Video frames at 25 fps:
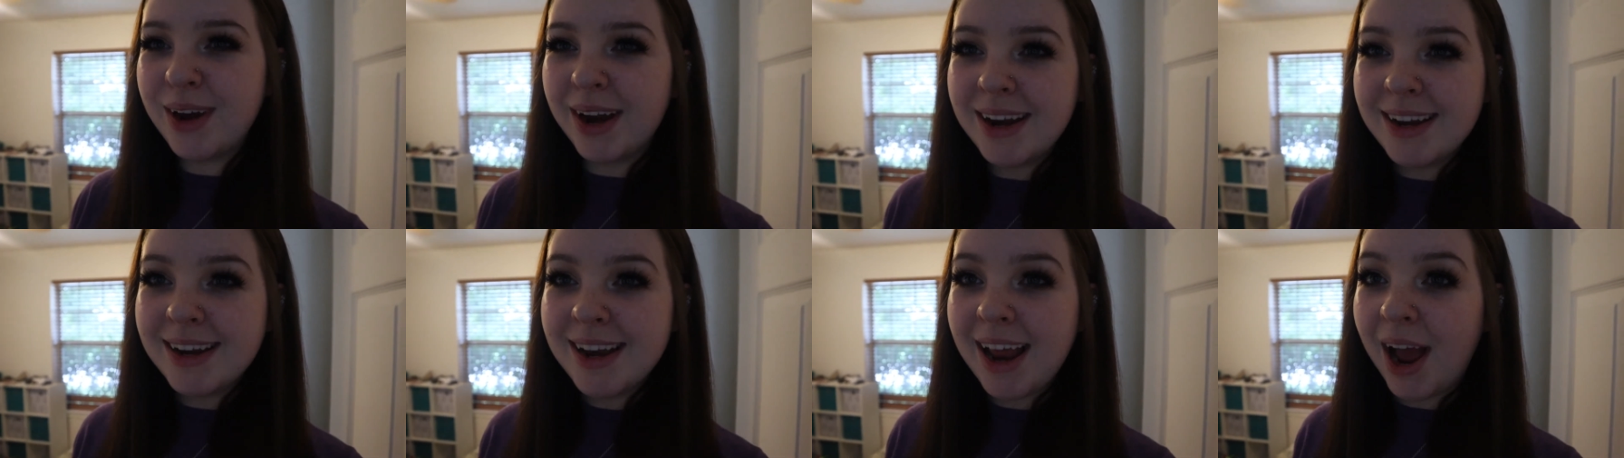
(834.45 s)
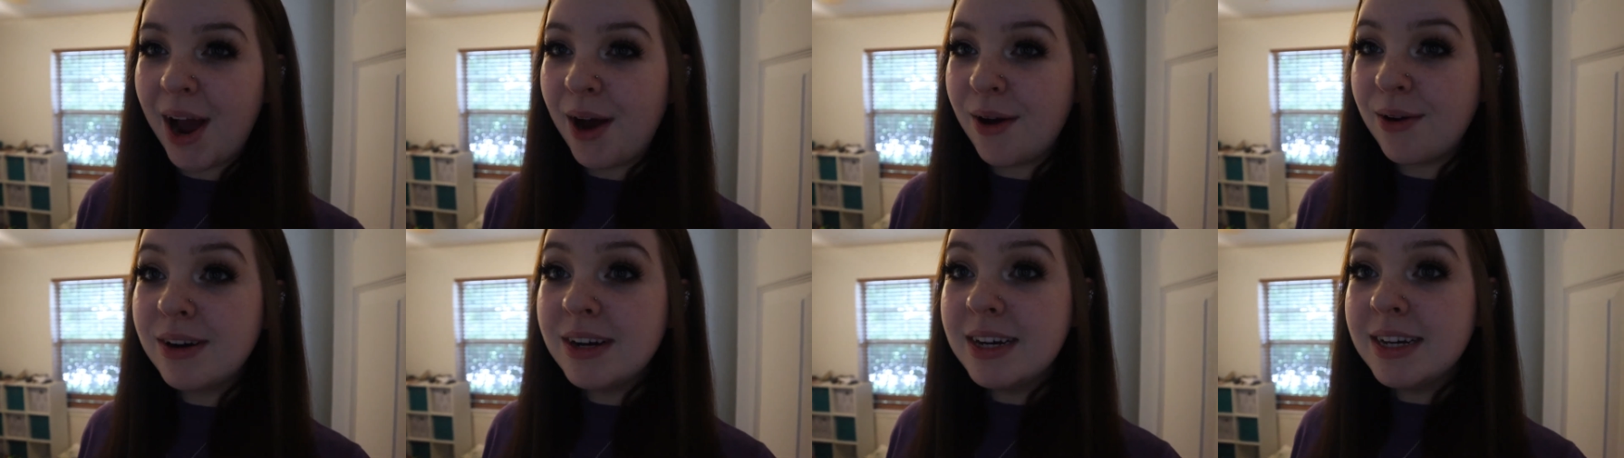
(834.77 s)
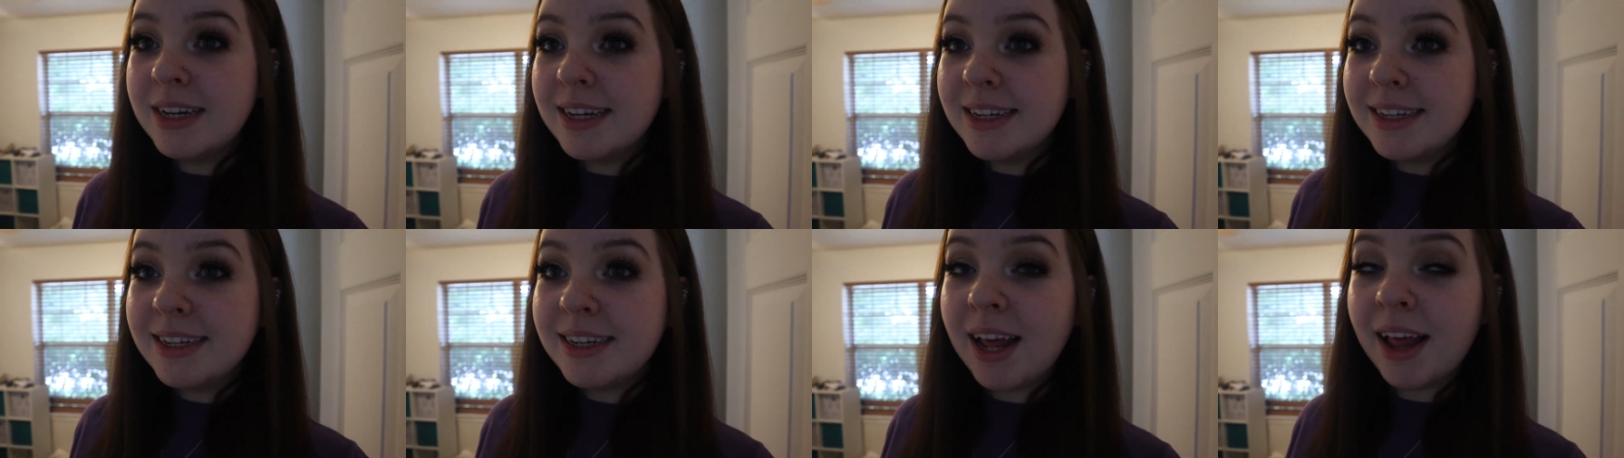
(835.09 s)
right now
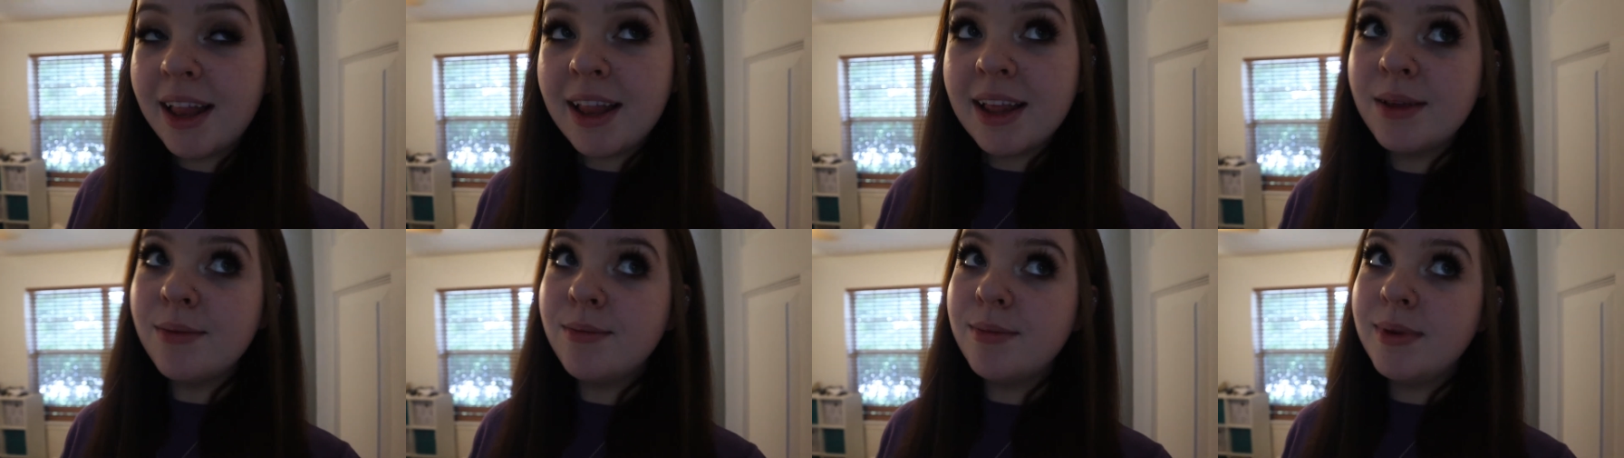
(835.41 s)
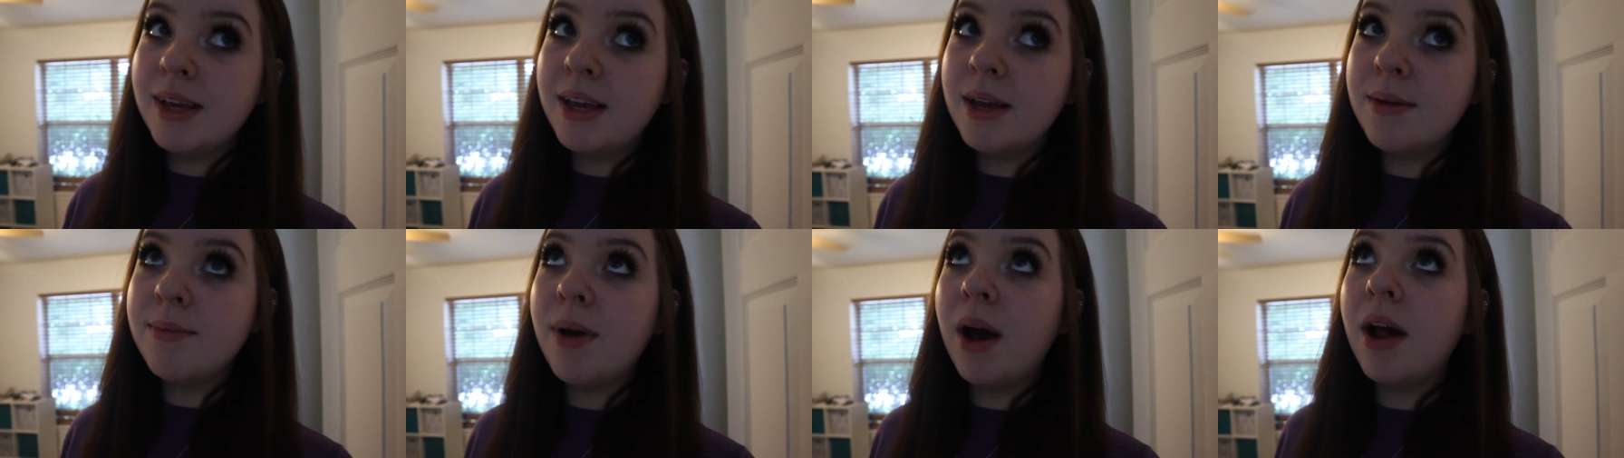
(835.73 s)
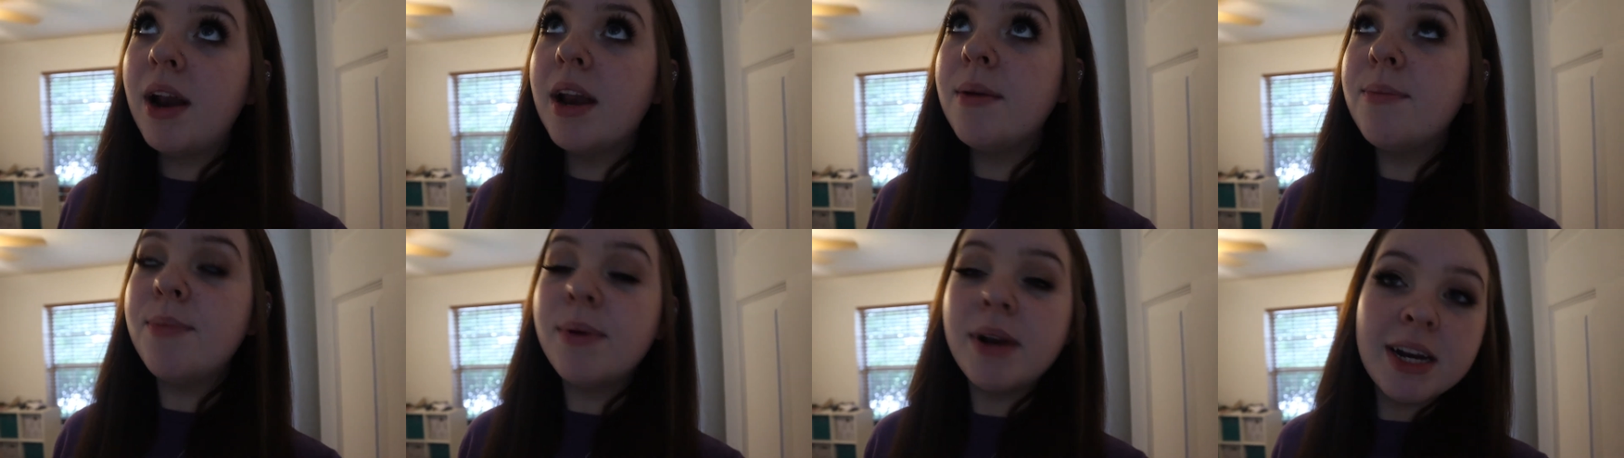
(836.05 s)
telling me
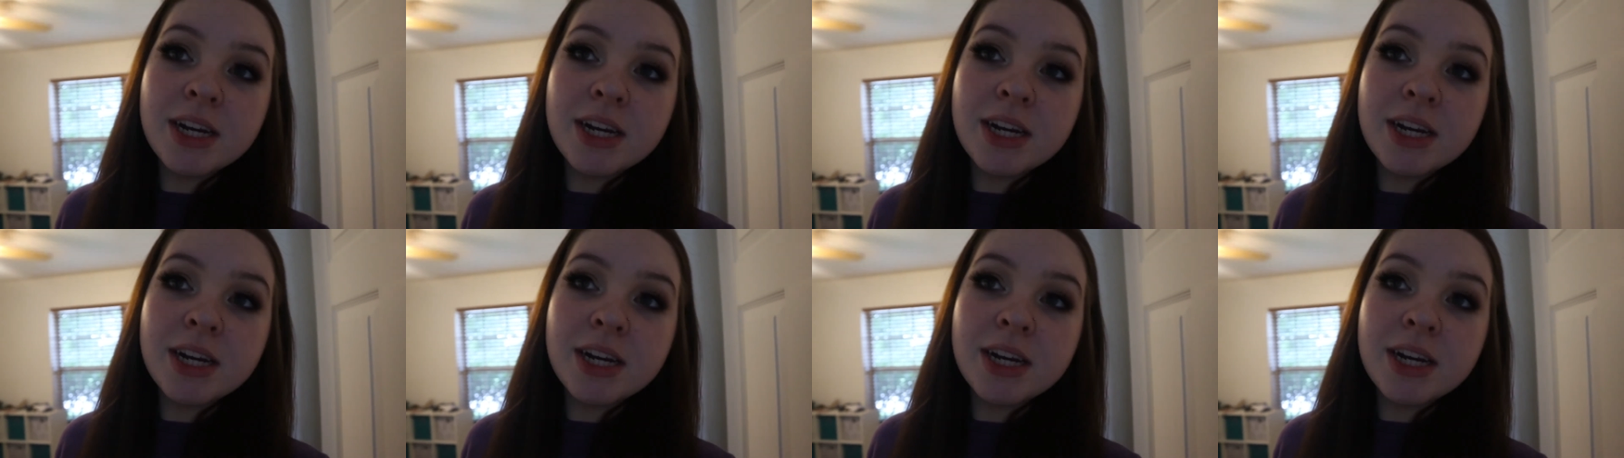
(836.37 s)
about it.